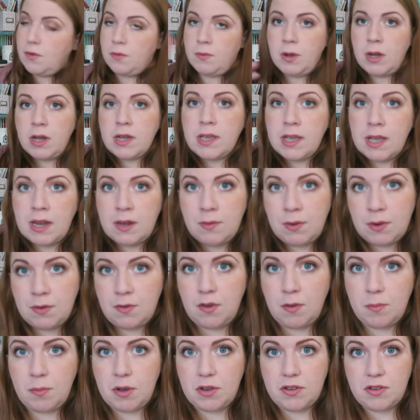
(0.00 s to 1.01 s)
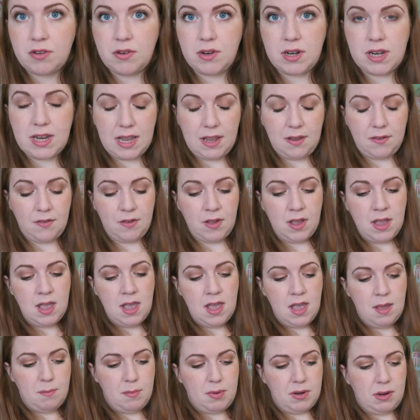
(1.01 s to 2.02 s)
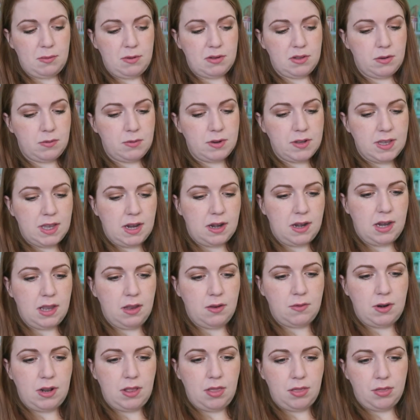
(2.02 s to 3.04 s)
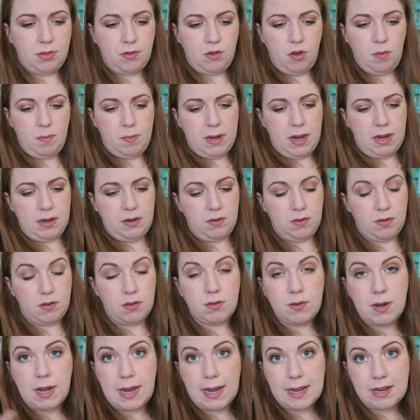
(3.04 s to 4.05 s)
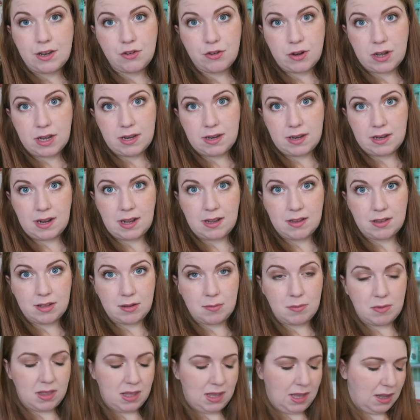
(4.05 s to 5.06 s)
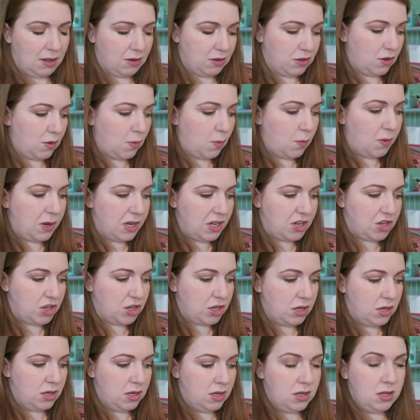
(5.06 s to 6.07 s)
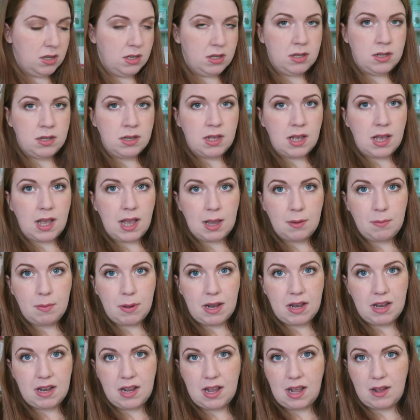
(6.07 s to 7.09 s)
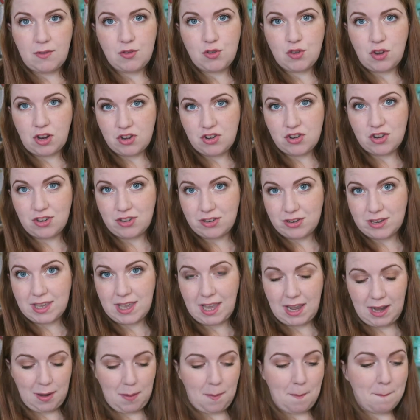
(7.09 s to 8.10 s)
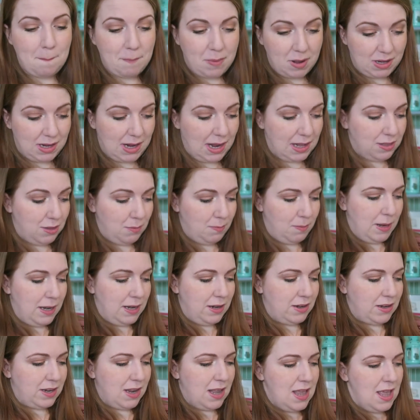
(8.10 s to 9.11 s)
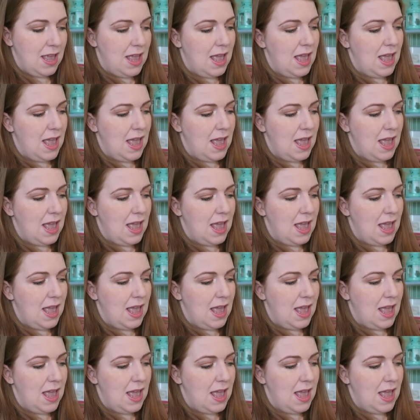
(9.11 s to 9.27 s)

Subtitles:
for work and one for personal life. But I was always carrying around two planners. So I tried something out, which I will have to adjust again. But at the minute,